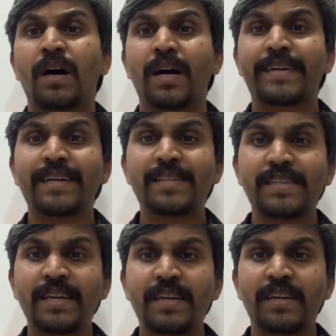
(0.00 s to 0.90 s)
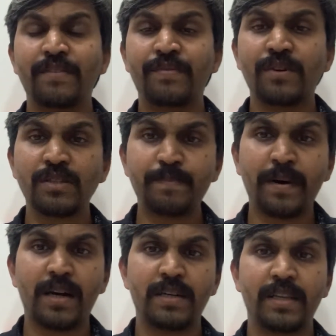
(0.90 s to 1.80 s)
I can say in first
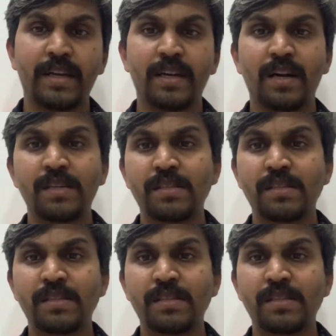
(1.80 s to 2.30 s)
part they can ask,